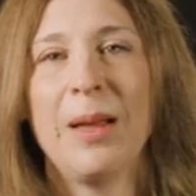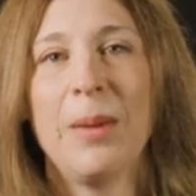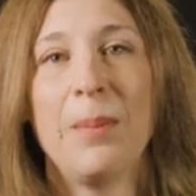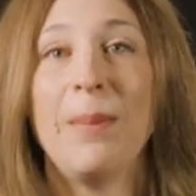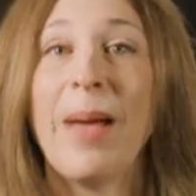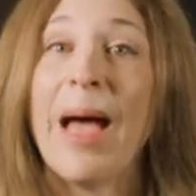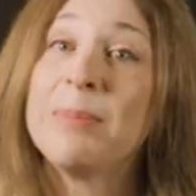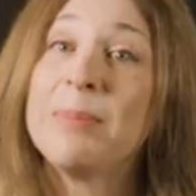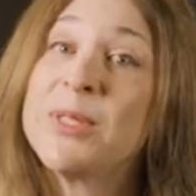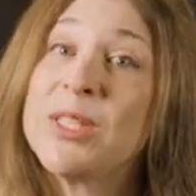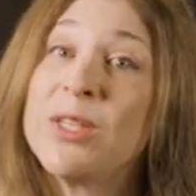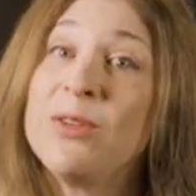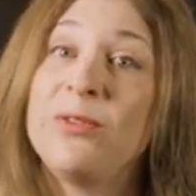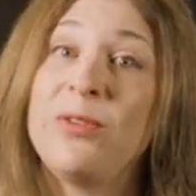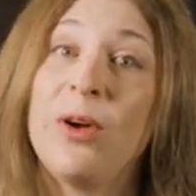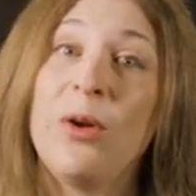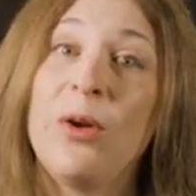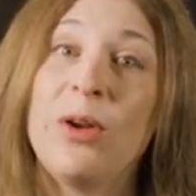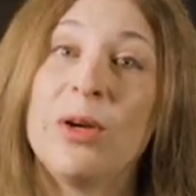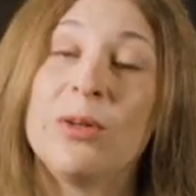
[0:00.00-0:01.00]
Maps and
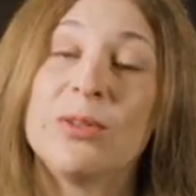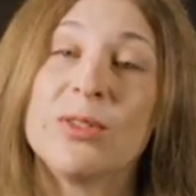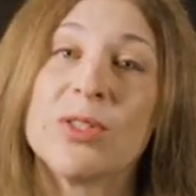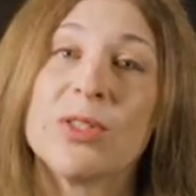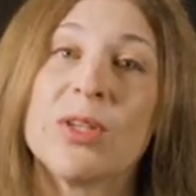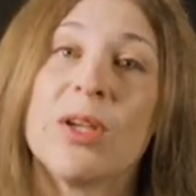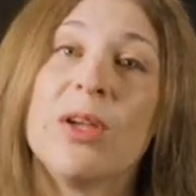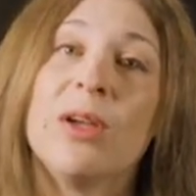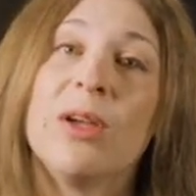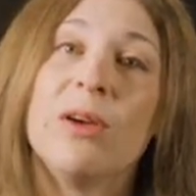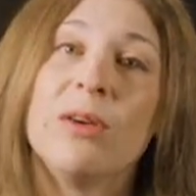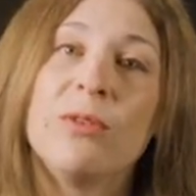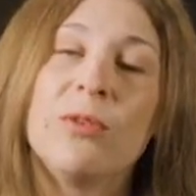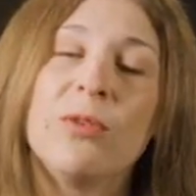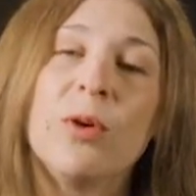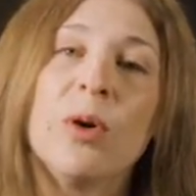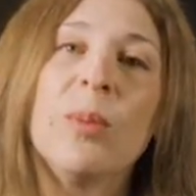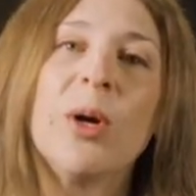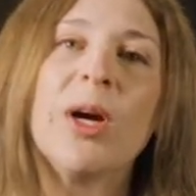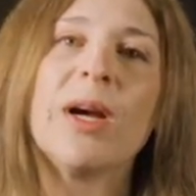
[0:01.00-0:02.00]
photos
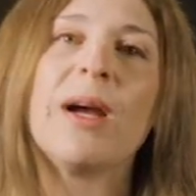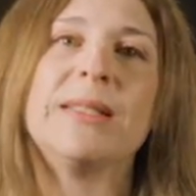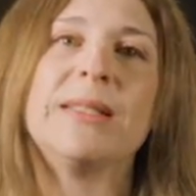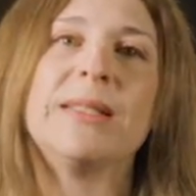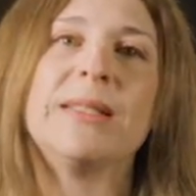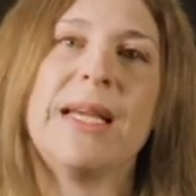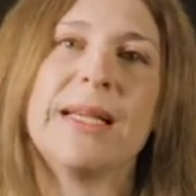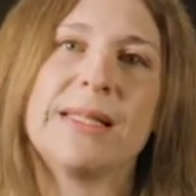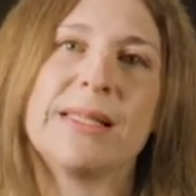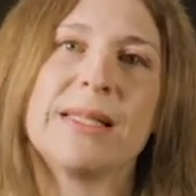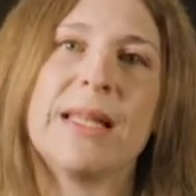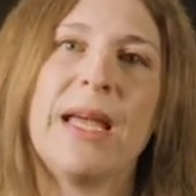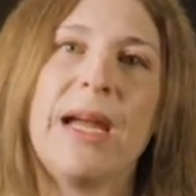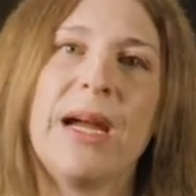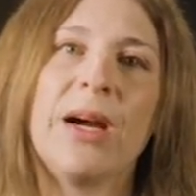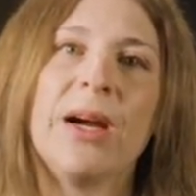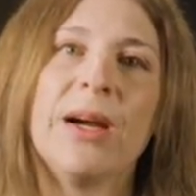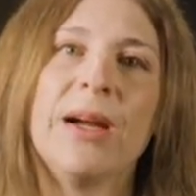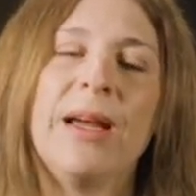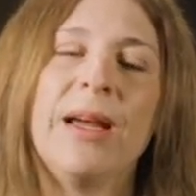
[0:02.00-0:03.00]
form our context
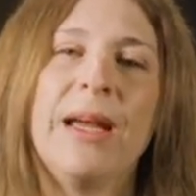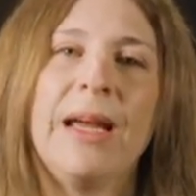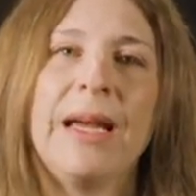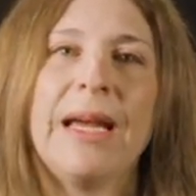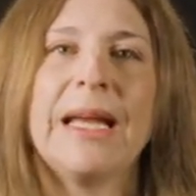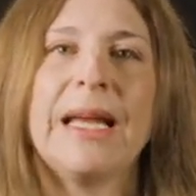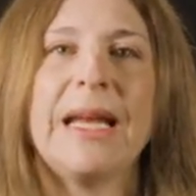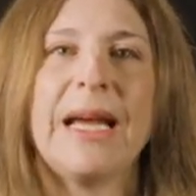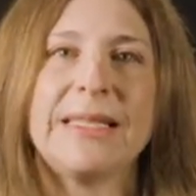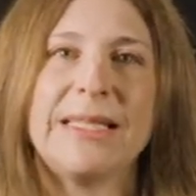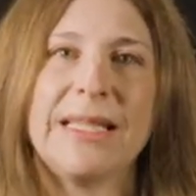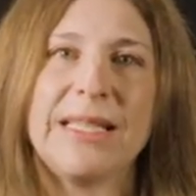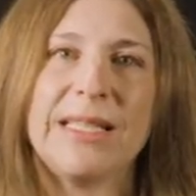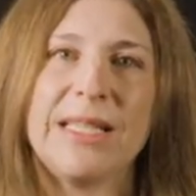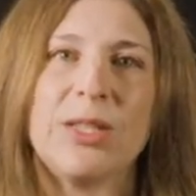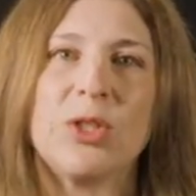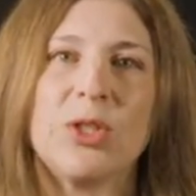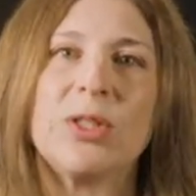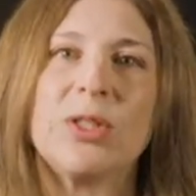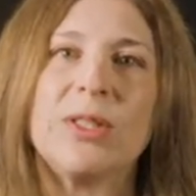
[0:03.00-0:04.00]
layer, connecting
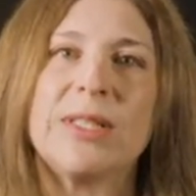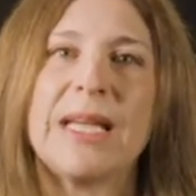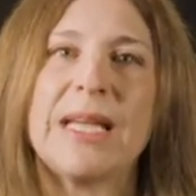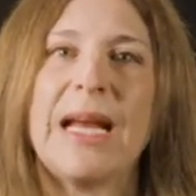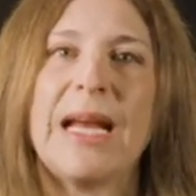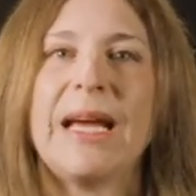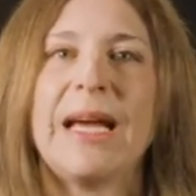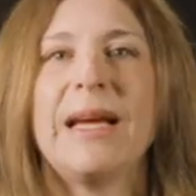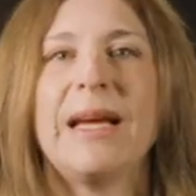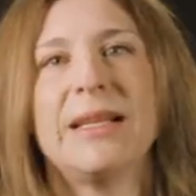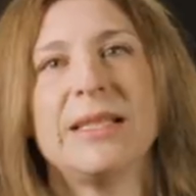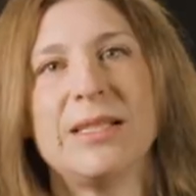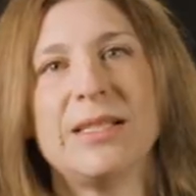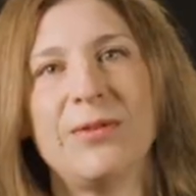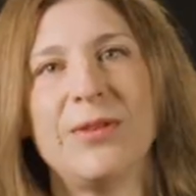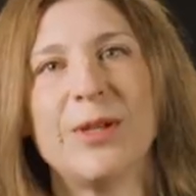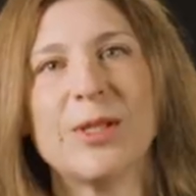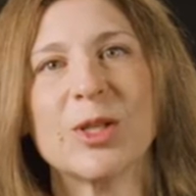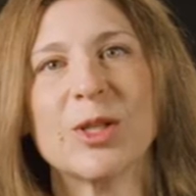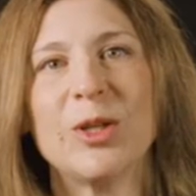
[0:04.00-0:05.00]
digital data to
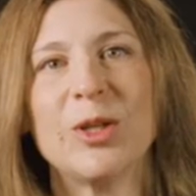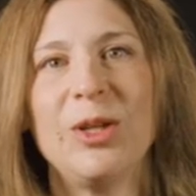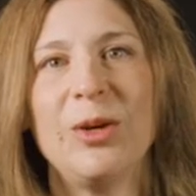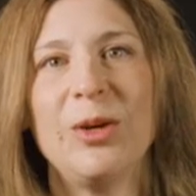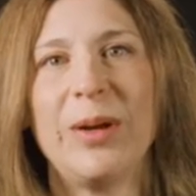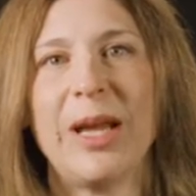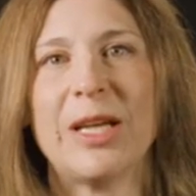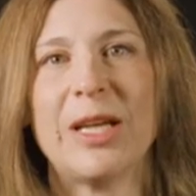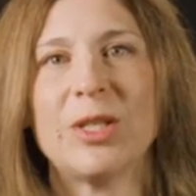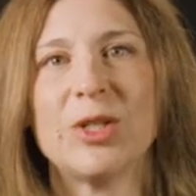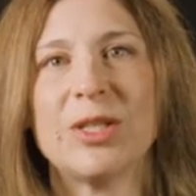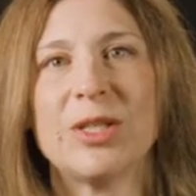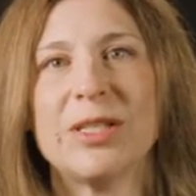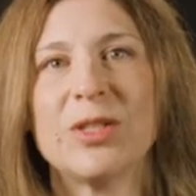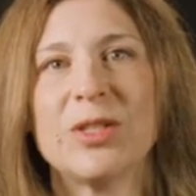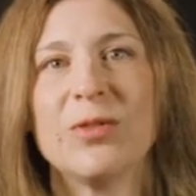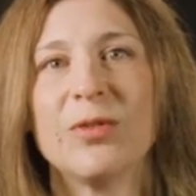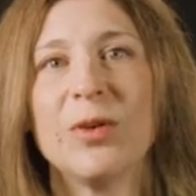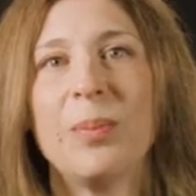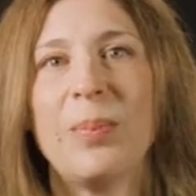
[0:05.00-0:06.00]
physical
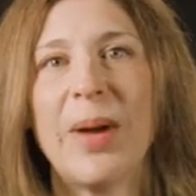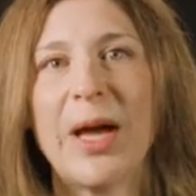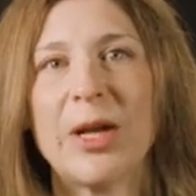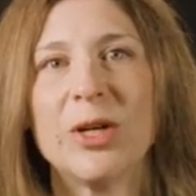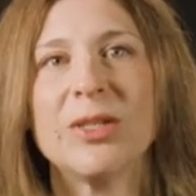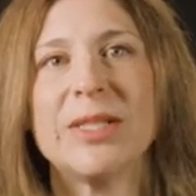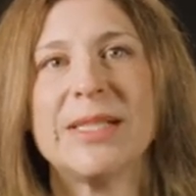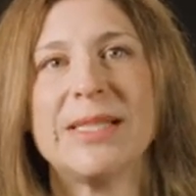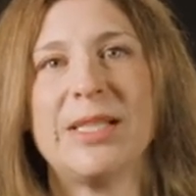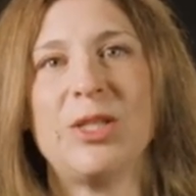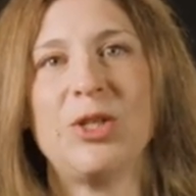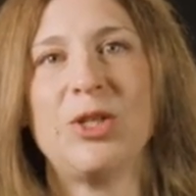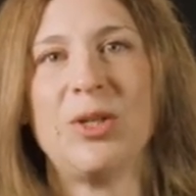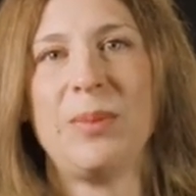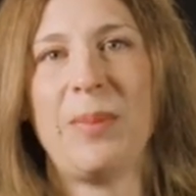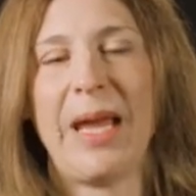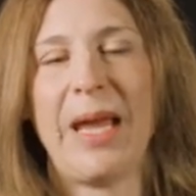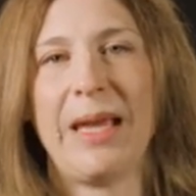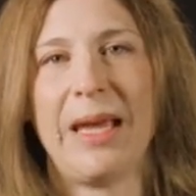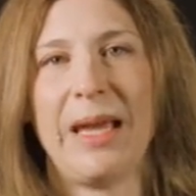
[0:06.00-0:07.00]
locations for better
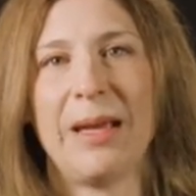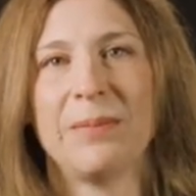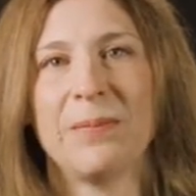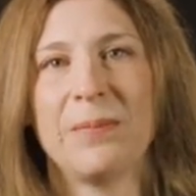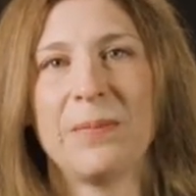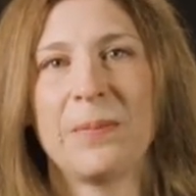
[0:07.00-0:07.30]
decision-making.